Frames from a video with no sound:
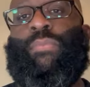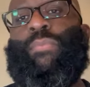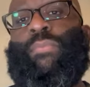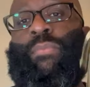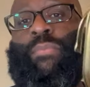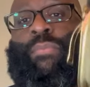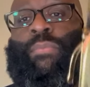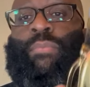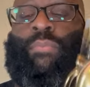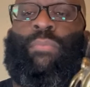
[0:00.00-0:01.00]

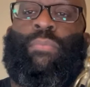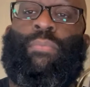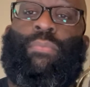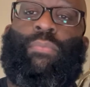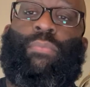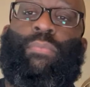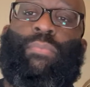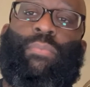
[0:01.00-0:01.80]
No one is speaking in this clip.